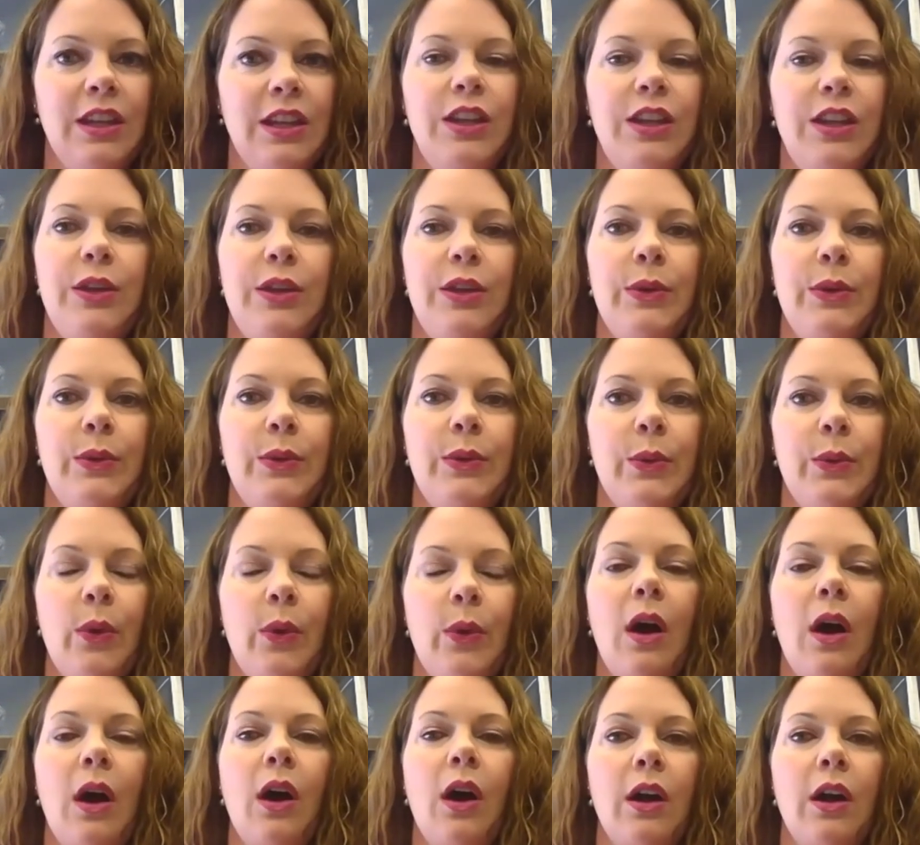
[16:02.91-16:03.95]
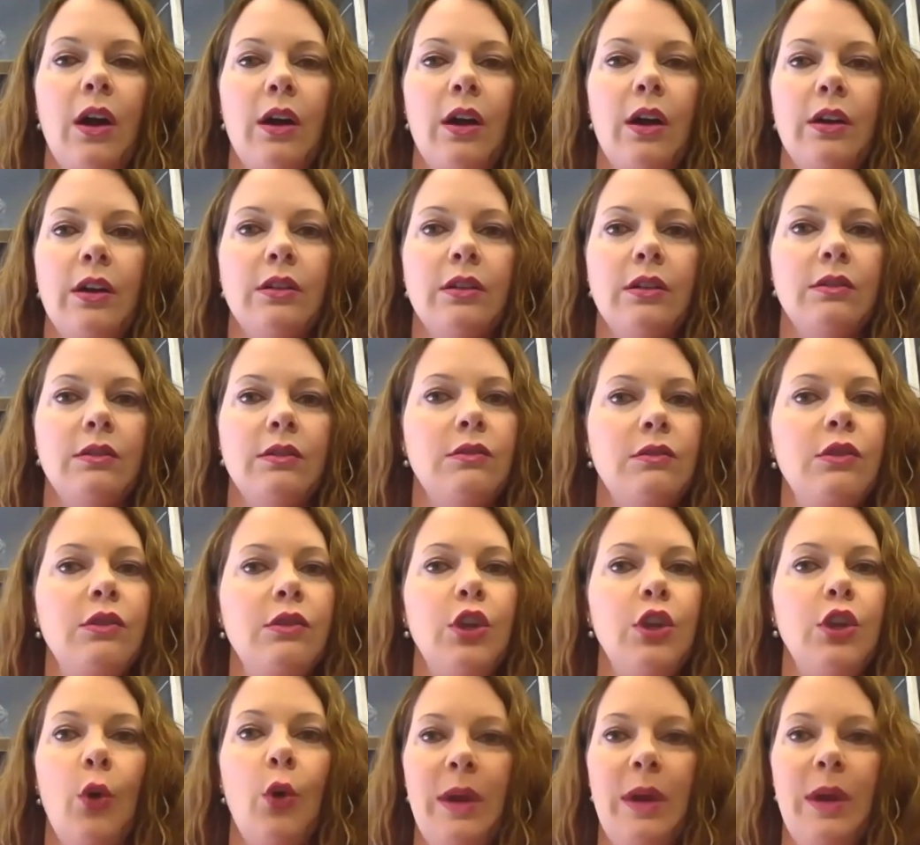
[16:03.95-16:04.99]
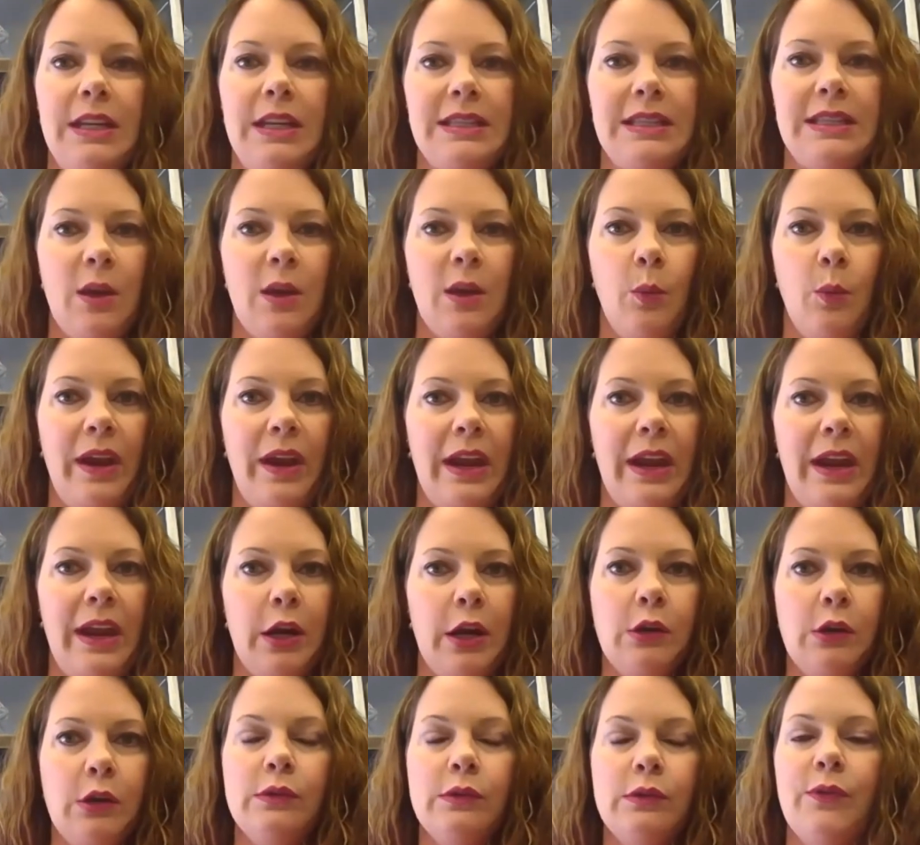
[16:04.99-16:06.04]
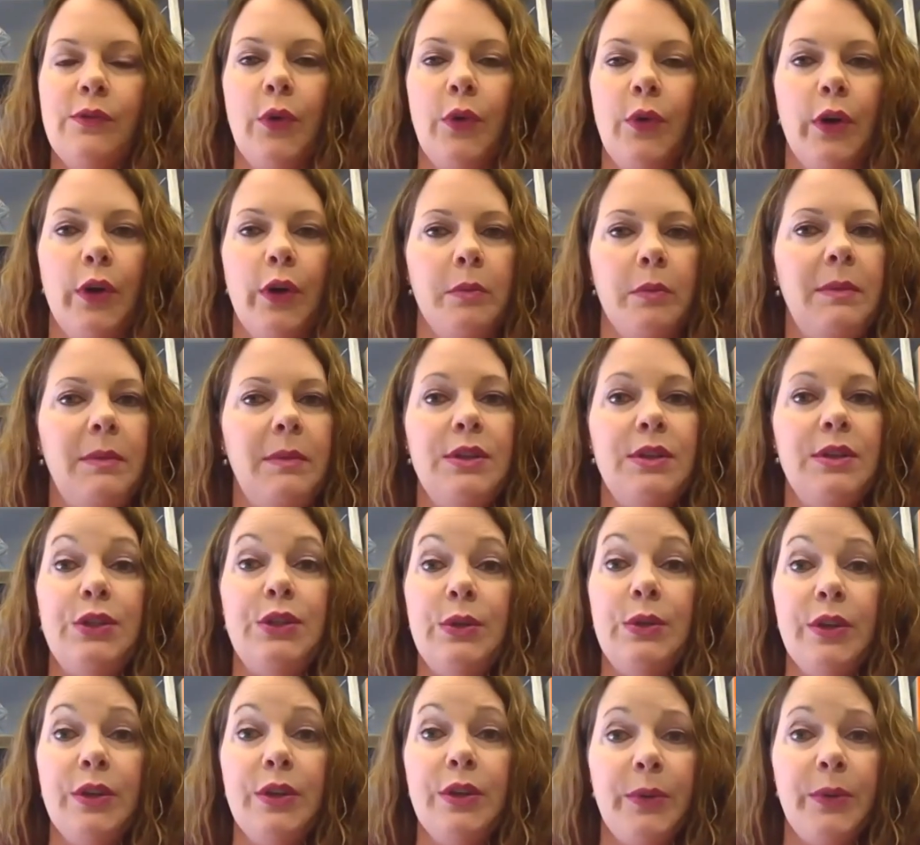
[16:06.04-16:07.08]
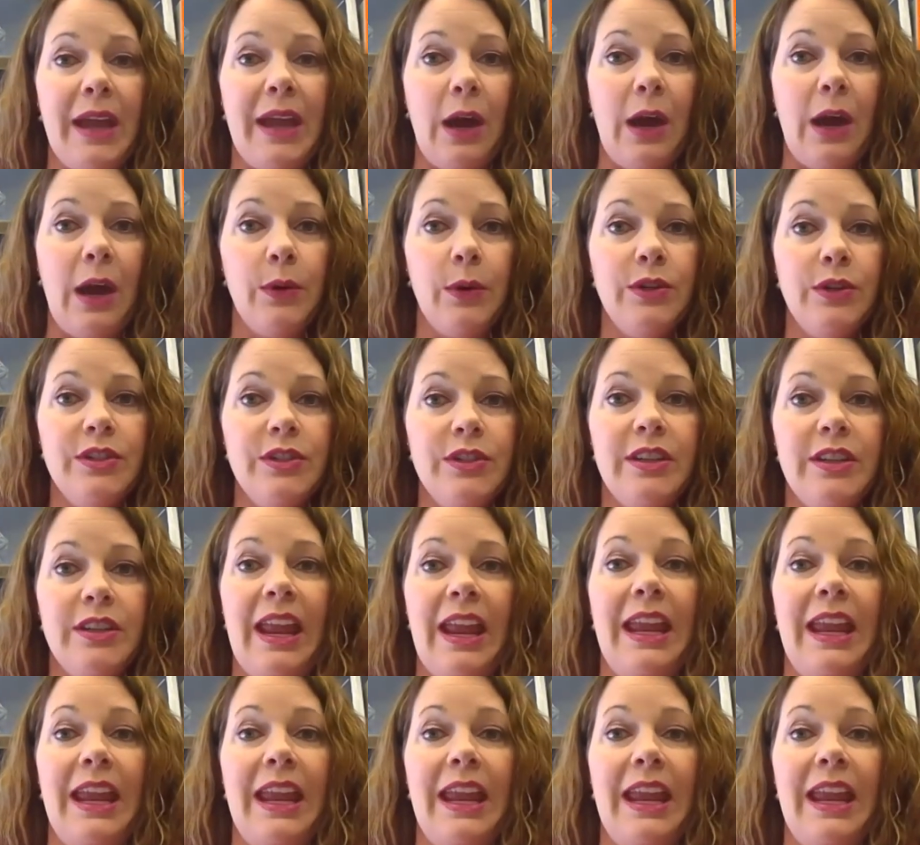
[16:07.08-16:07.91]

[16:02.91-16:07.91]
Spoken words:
You are going somewhere for maybe 2 to 3 hours,